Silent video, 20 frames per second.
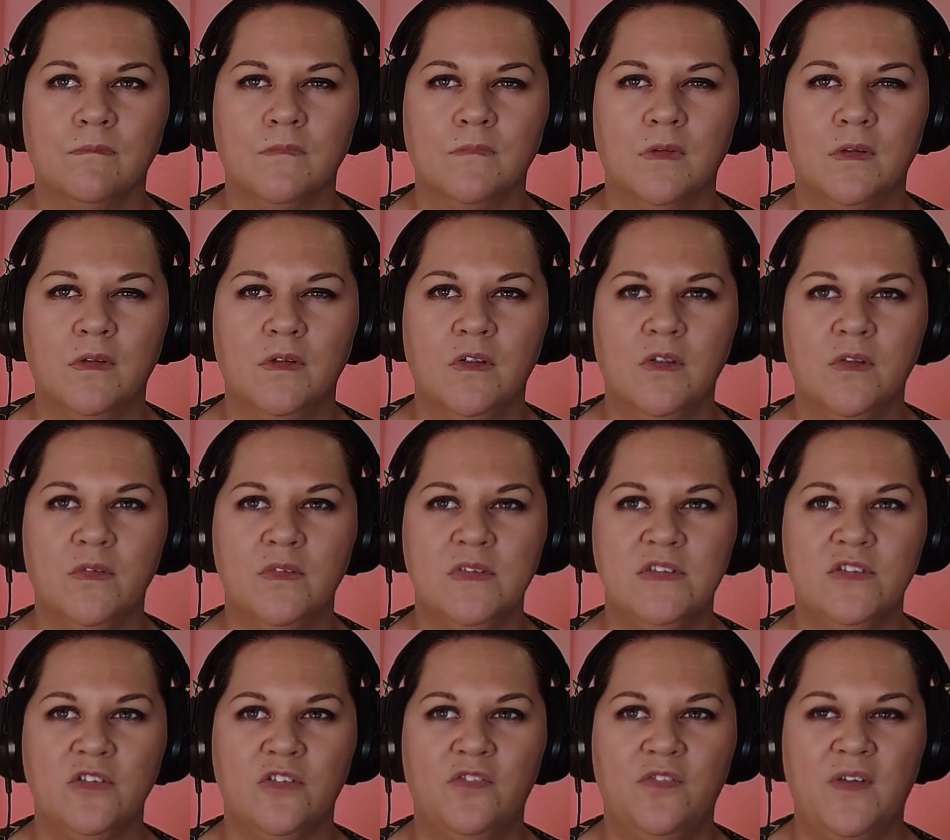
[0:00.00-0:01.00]
And who is
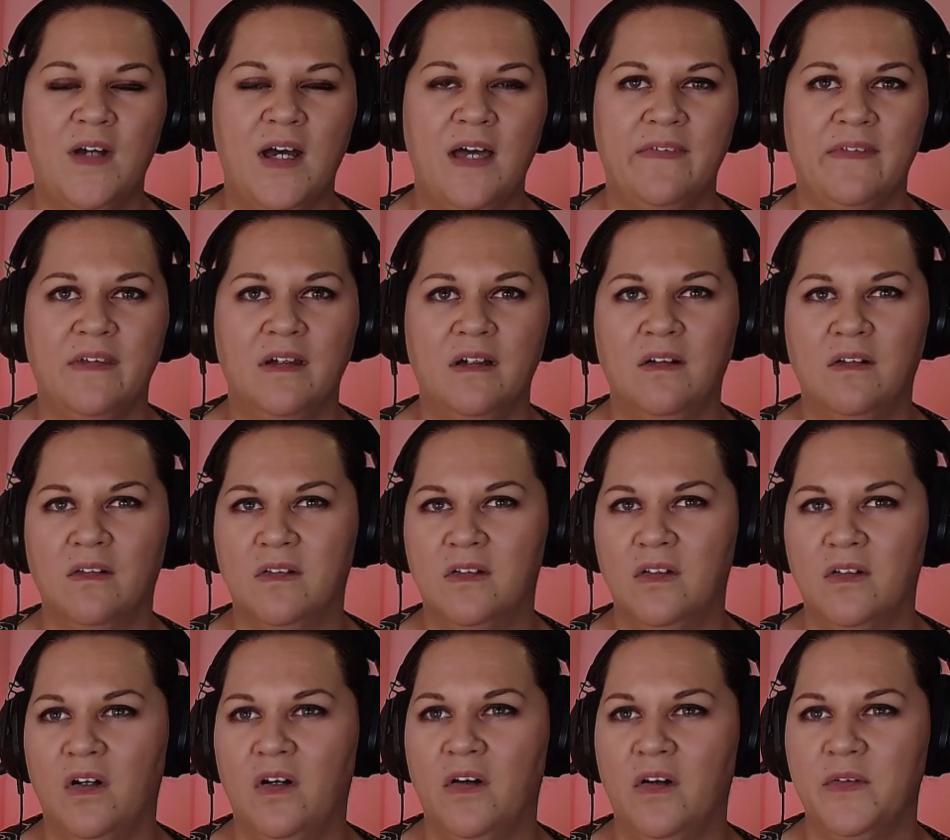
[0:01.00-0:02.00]
your father? Oh,
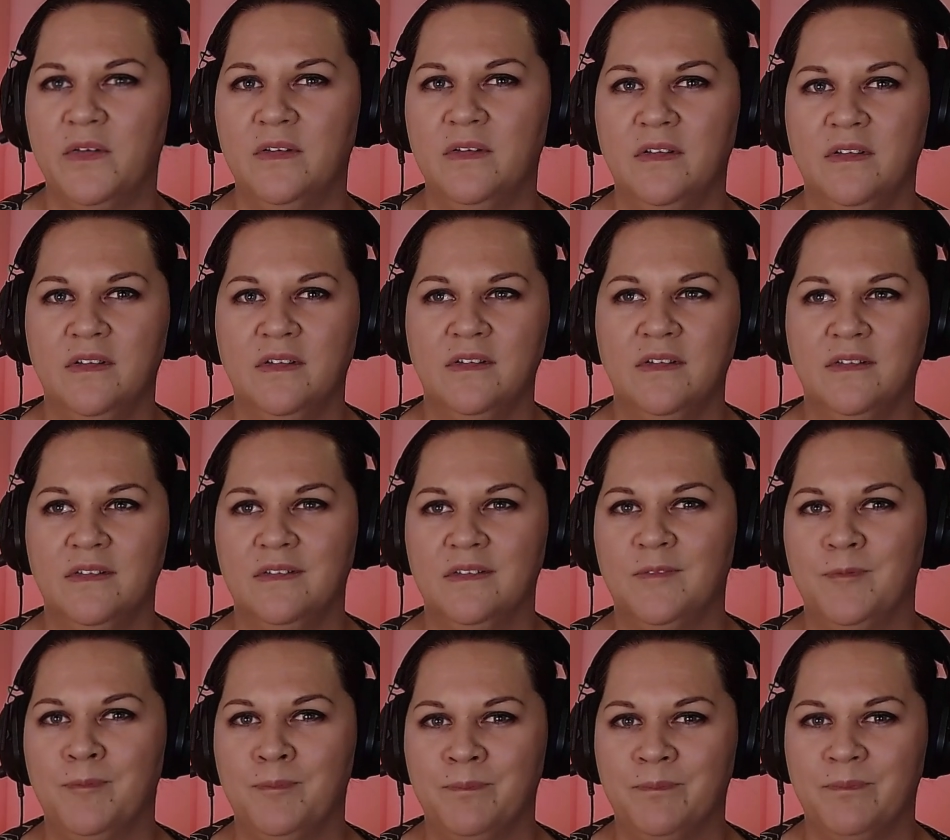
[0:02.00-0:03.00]
God.
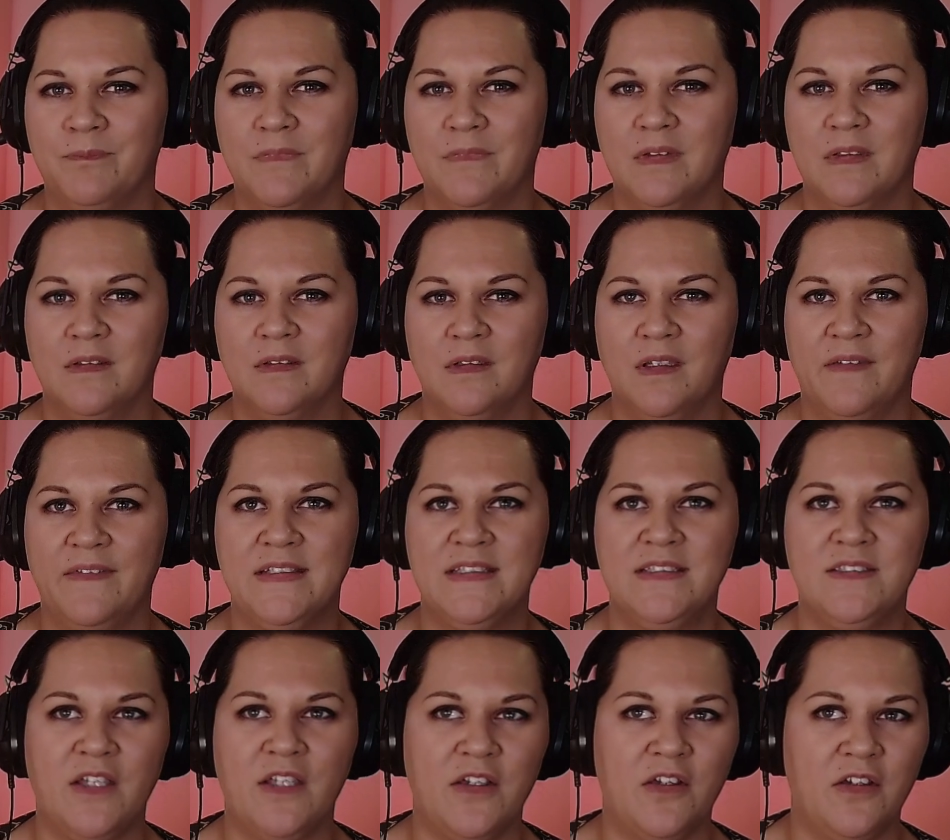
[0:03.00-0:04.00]
Are these
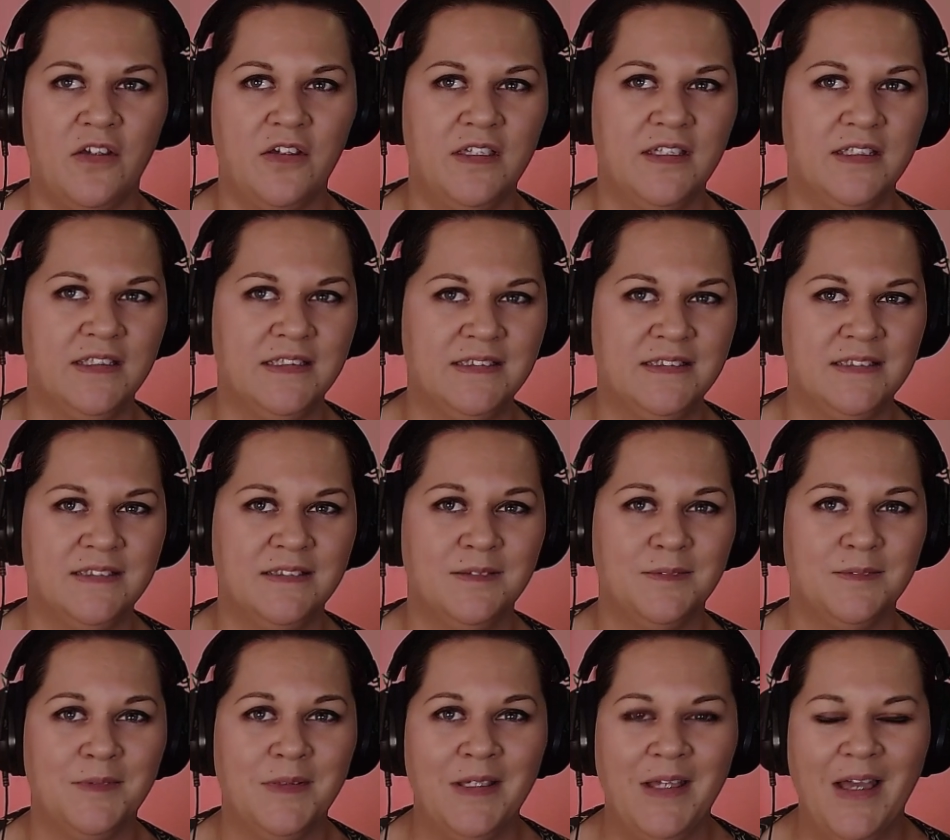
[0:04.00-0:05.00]
psycho kids?
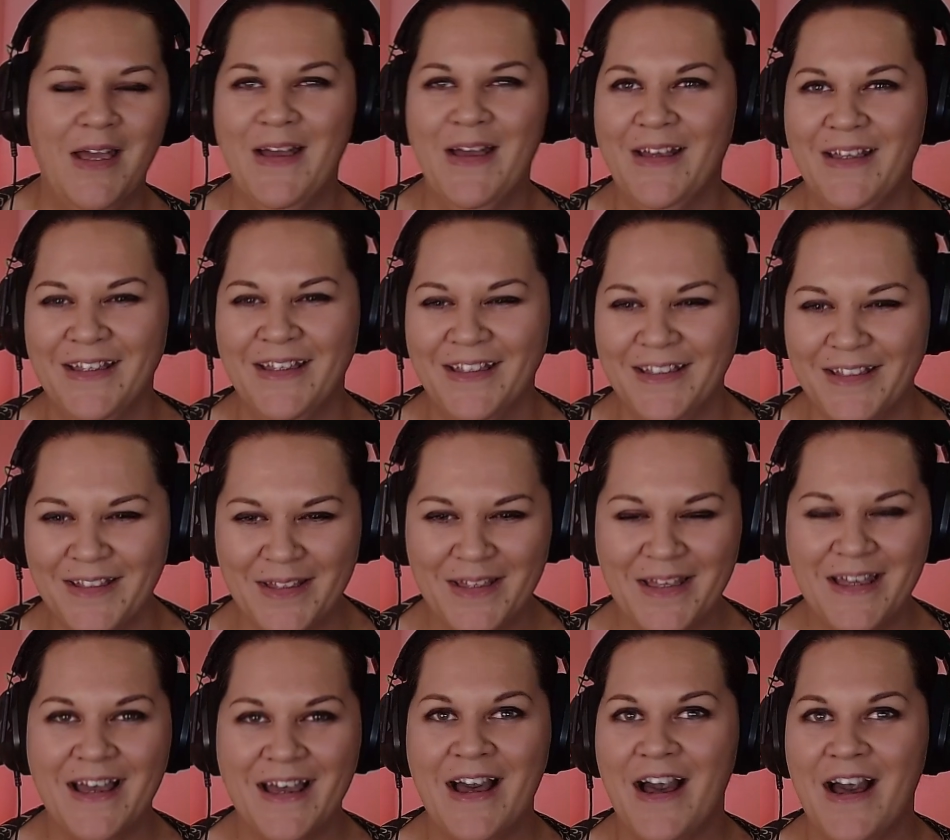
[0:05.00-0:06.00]

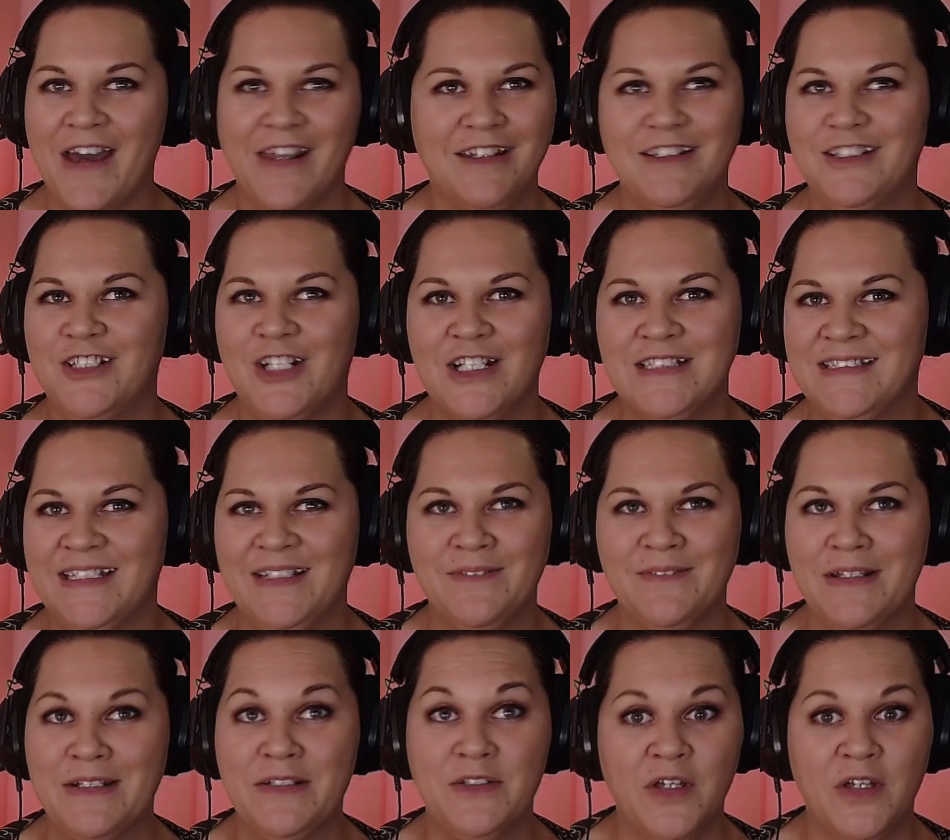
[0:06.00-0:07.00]
I don't trust
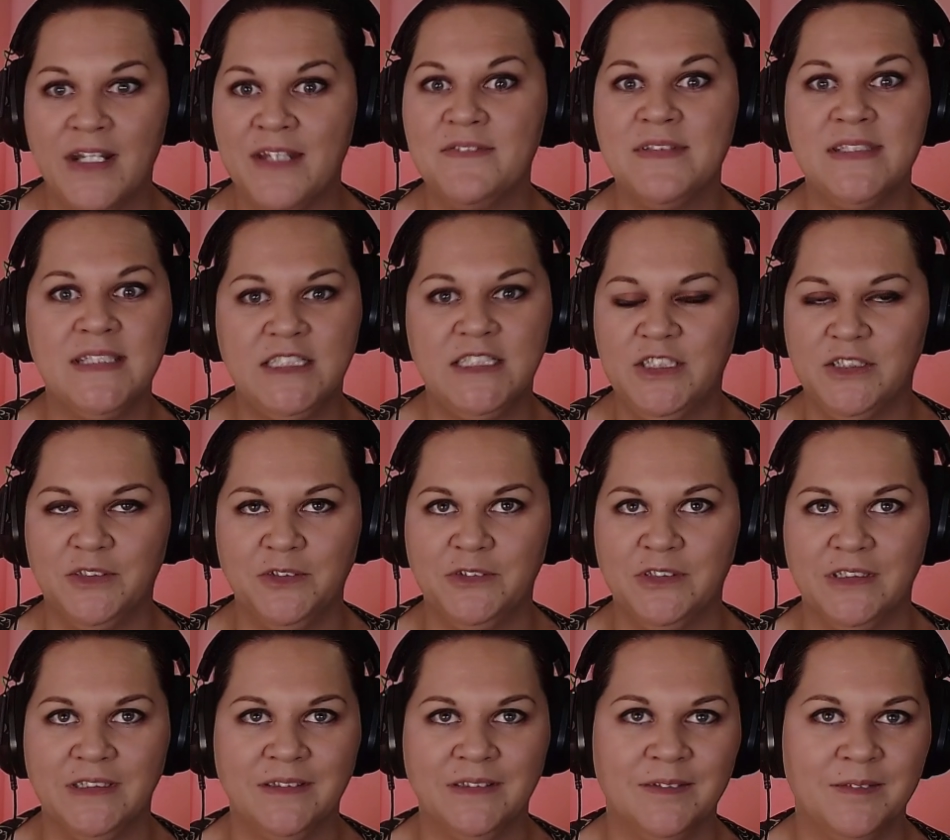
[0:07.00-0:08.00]
anyone, not even the children.